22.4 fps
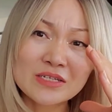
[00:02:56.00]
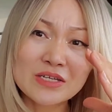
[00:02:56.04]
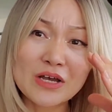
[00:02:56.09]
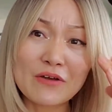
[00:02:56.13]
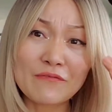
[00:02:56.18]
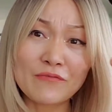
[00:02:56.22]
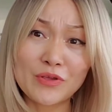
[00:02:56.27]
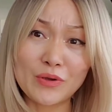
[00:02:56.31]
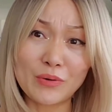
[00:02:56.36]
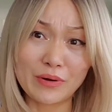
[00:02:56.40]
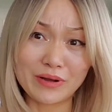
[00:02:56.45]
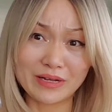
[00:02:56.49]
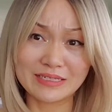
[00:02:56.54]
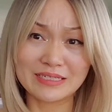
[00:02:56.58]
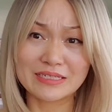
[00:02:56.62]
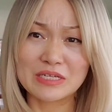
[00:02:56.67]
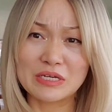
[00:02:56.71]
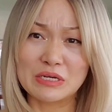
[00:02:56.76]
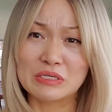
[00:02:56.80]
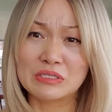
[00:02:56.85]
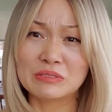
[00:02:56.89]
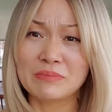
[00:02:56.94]
So if you'll
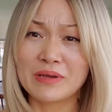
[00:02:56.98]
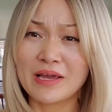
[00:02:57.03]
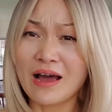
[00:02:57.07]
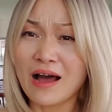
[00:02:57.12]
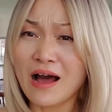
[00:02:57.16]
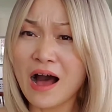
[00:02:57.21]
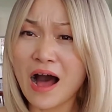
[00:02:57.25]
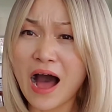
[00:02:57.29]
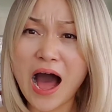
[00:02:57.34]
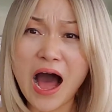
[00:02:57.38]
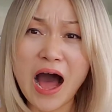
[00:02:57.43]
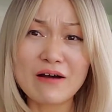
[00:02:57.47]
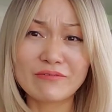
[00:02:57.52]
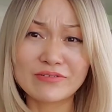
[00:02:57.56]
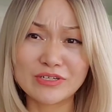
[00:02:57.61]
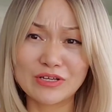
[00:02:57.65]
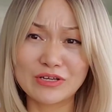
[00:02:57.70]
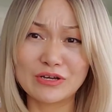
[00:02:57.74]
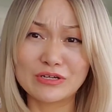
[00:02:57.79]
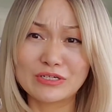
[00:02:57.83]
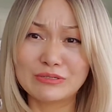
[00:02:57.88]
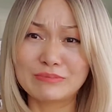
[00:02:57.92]
excuse me, I have to
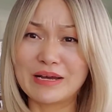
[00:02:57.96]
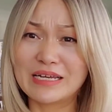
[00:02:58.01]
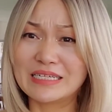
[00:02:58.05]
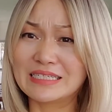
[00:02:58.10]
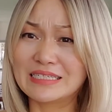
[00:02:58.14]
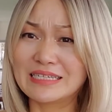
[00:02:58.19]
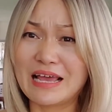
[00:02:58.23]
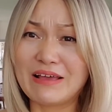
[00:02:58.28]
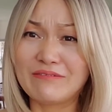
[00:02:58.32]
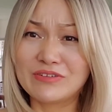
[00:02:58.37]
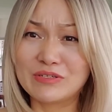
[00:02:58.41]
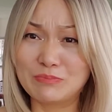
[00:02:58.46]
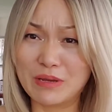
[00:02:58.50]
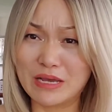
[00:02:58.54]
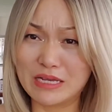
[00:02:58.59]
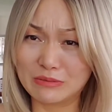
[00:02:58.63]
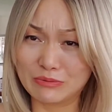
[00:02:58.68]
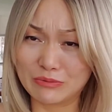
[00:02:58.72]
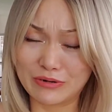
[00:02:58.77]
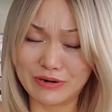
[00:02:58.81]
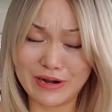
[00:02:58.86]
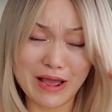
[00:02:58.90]
go to my safe
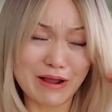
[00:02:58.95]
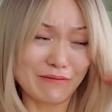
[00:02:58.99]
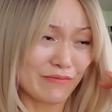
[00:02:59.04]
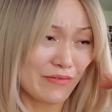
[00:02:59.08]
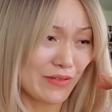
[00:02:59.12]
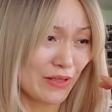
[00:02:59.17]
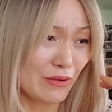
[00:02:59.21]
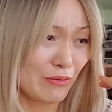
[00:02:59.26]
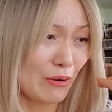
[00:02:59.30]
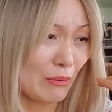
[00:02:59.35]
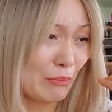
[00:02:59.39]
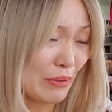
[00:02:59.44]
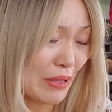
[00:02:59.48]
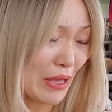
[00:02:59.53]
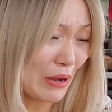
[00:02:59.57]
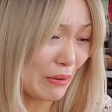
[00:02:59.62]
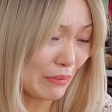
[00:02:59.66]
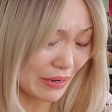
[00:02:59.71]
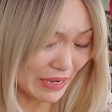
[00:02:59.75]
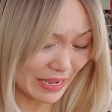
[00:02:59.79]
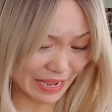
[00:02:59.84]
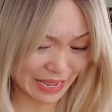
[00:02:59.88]
space where everything will be
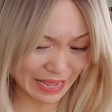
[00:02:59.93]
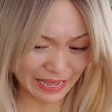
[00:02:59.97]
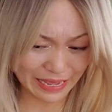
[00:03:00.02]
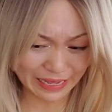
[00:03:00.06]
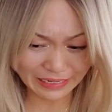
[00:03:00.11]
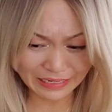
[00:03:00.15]
okay.